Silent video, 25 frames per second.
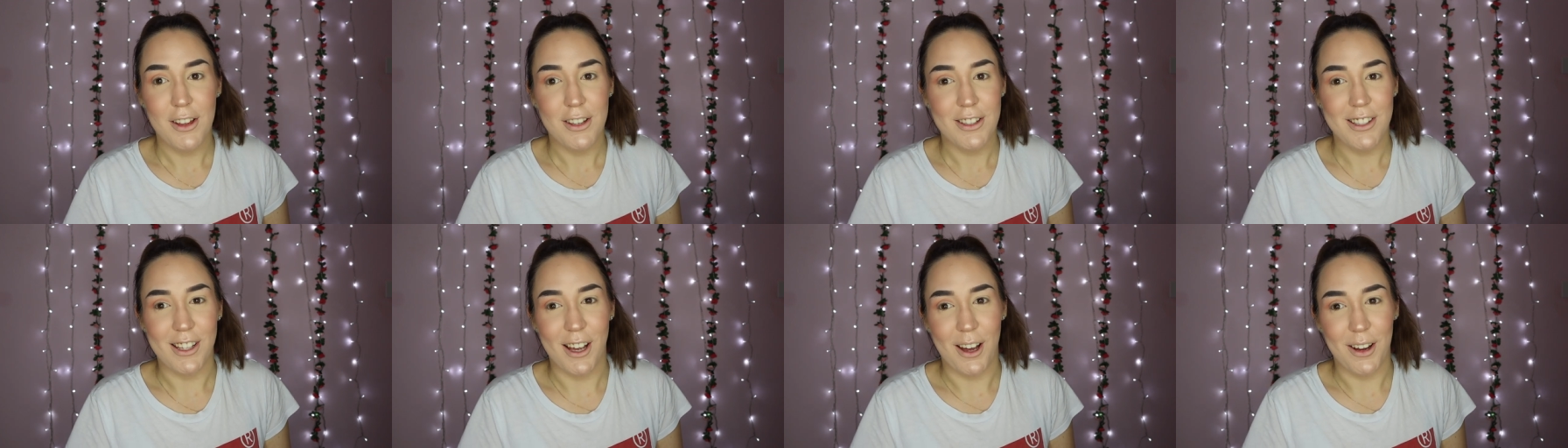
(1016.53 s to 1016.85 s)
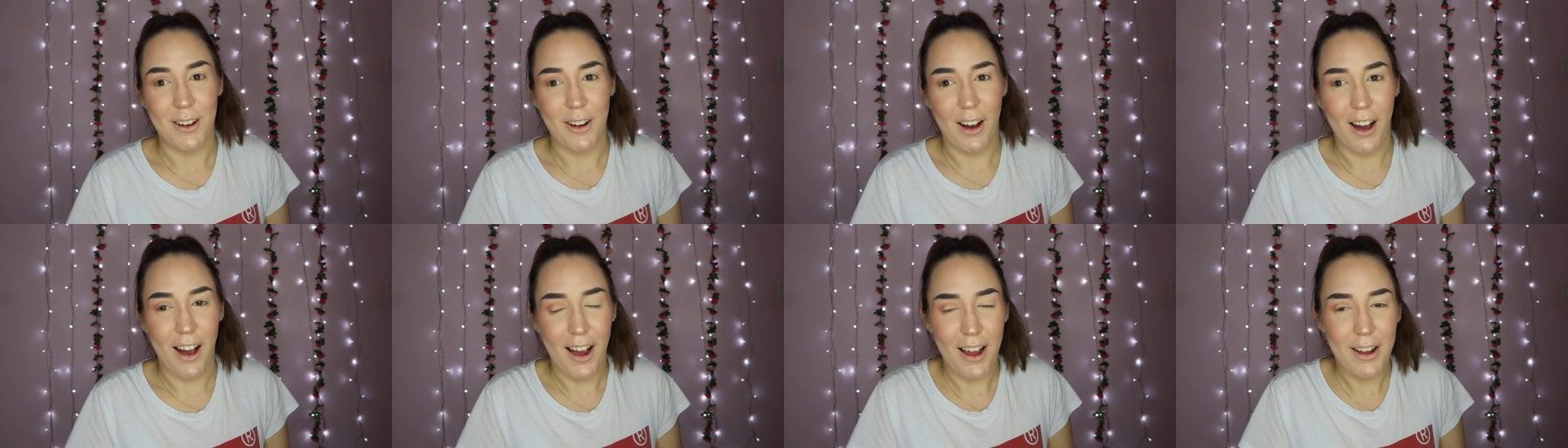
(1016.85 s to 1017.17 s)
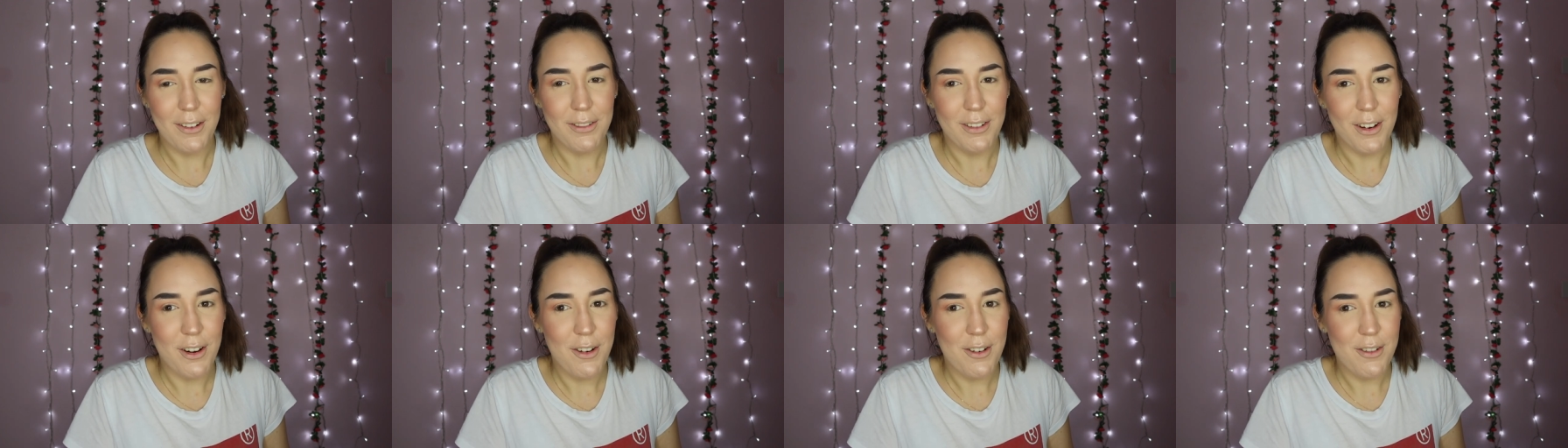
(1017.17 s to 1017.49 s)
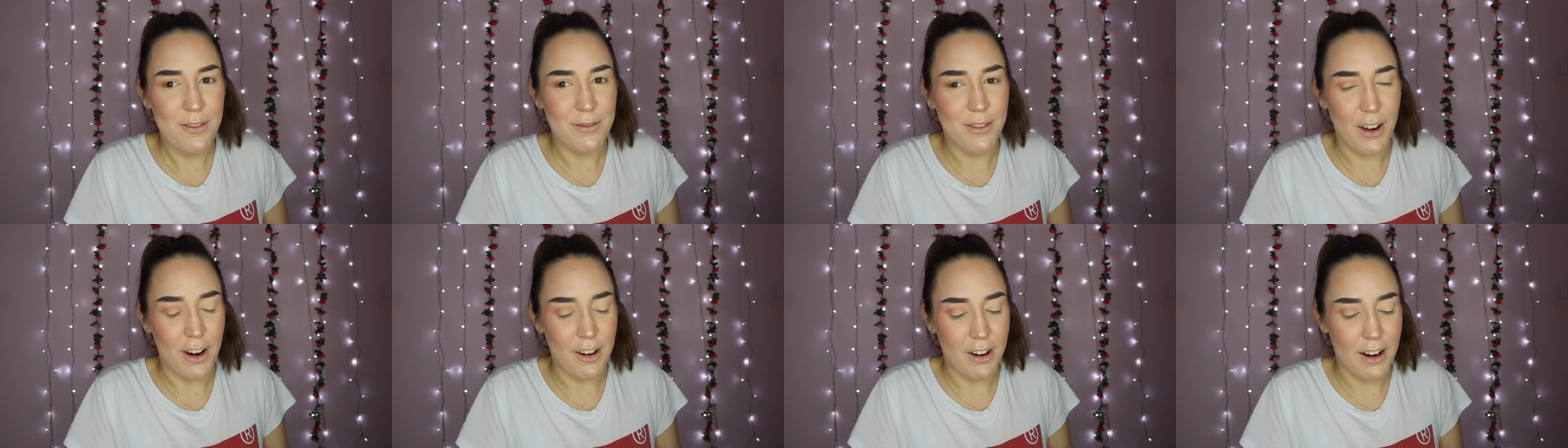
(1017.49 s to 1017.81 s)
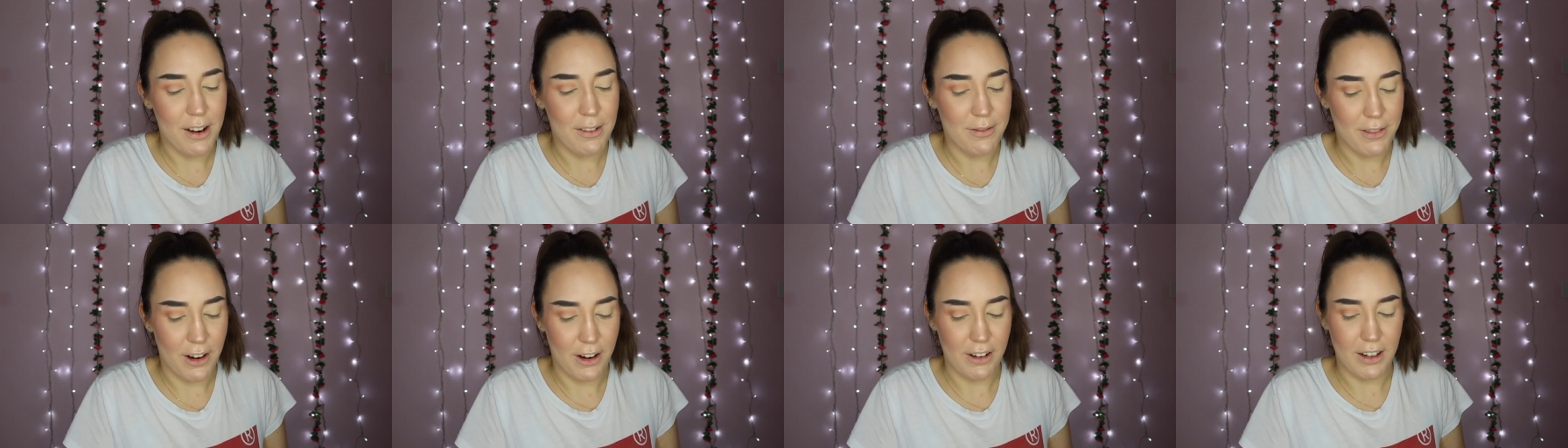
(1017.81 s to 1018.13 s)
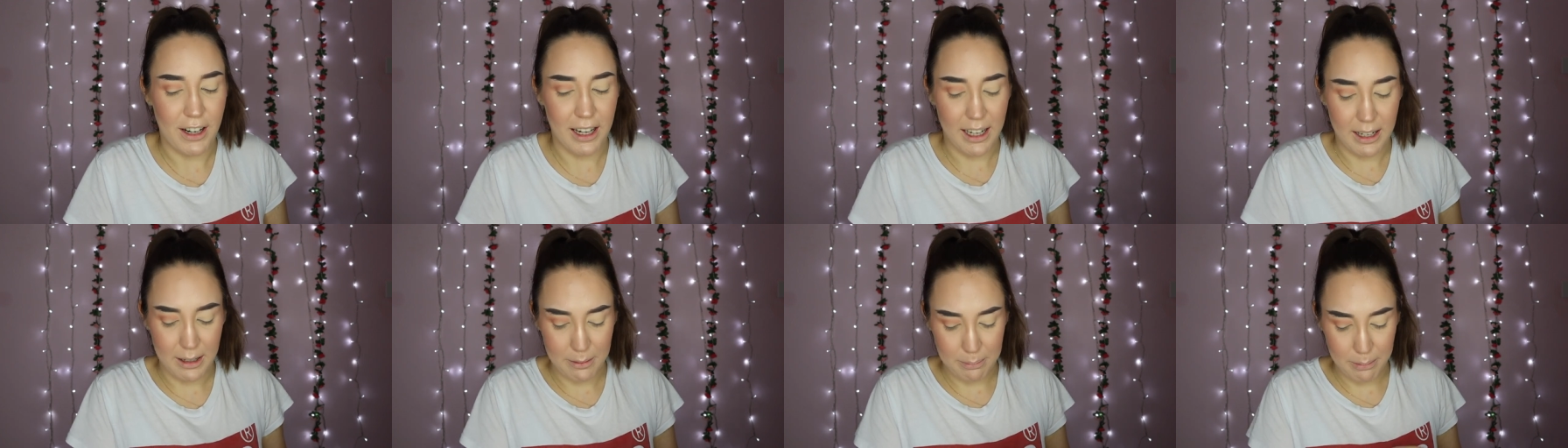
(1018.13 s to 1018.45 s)
So I feel very,
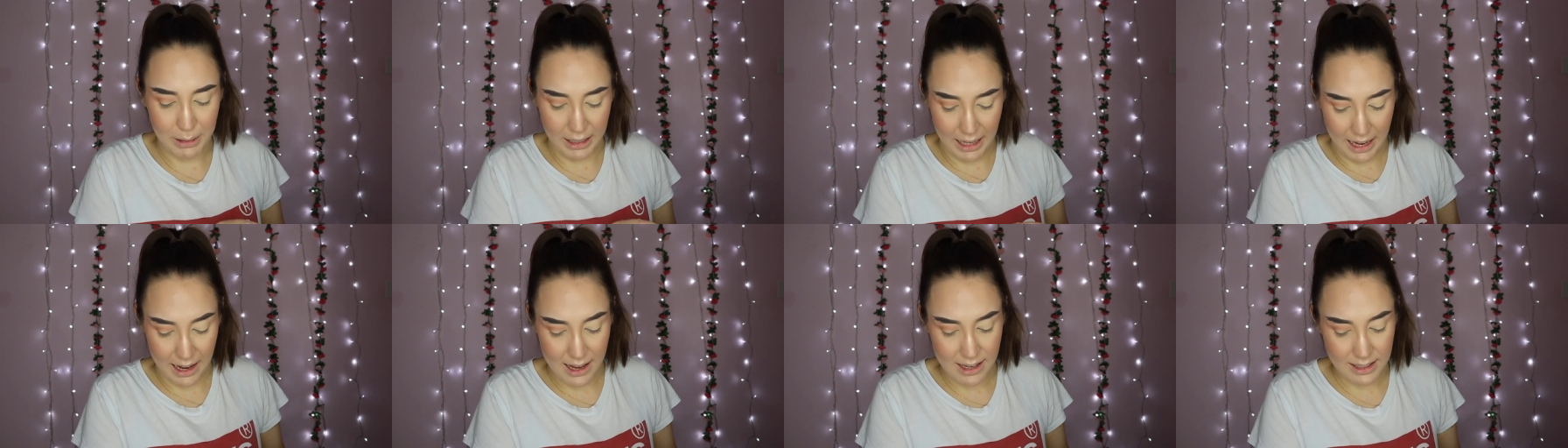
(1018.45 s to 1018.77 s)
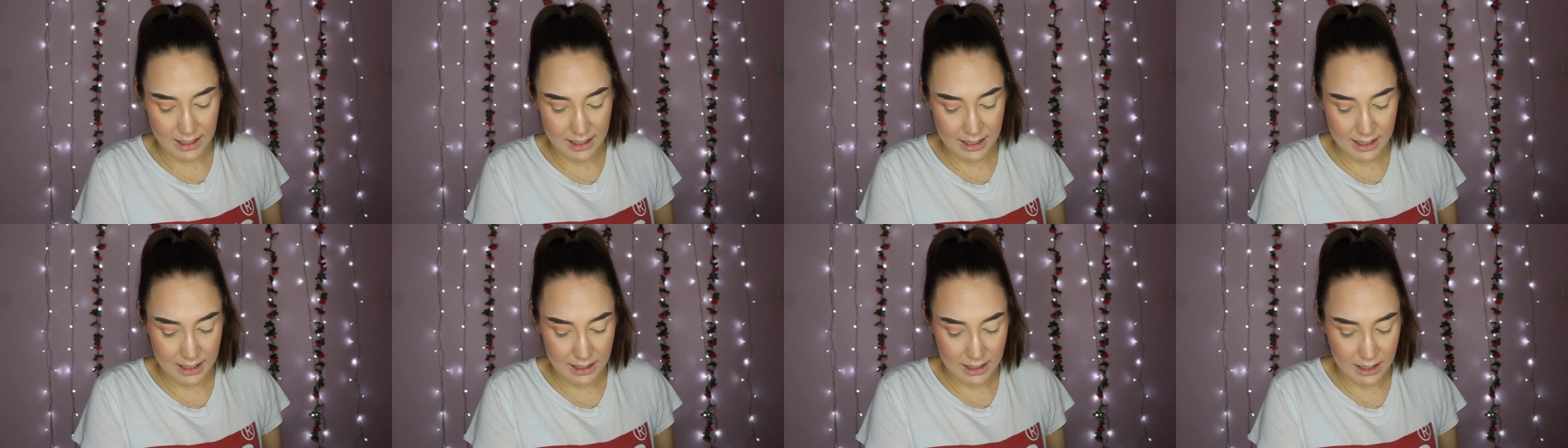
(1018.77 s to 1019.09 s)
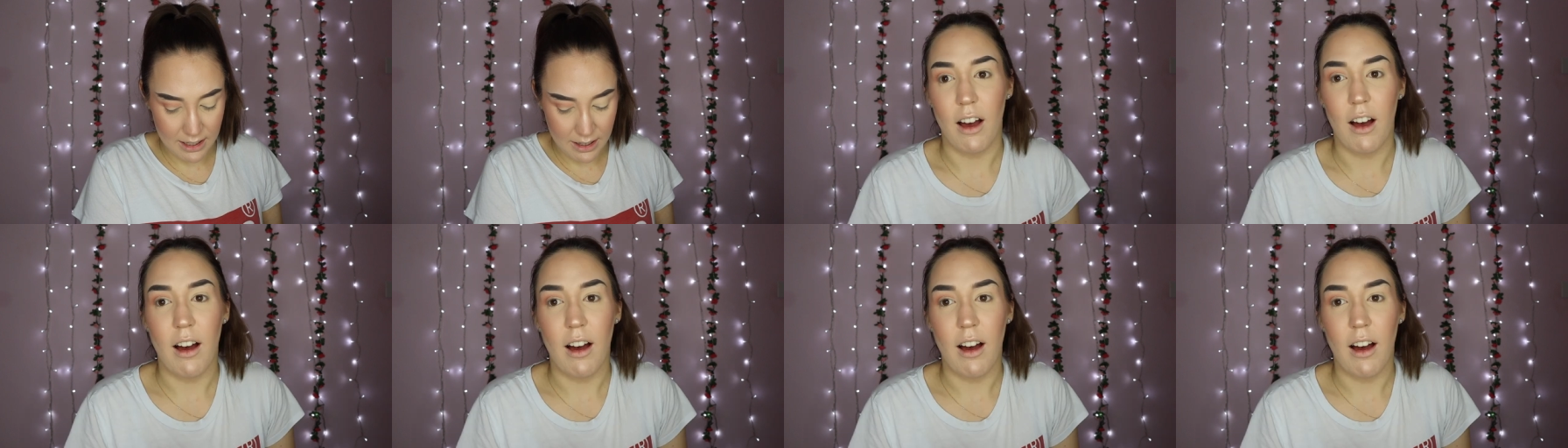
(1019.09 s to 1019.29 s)
very blessed.